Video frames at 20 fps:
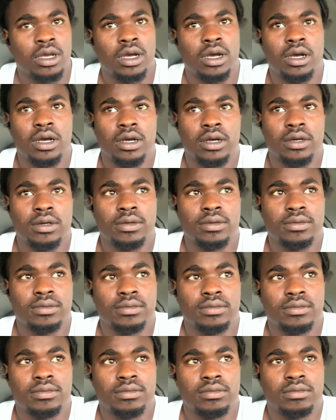Uh,
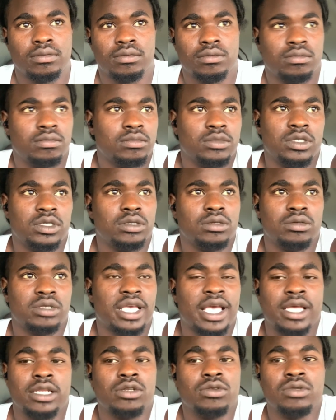you
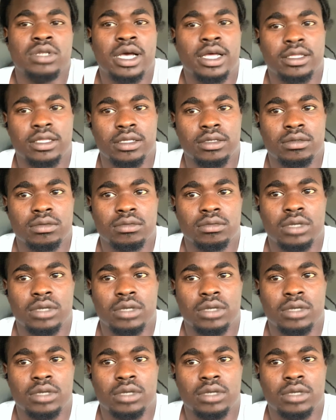can't do nothing.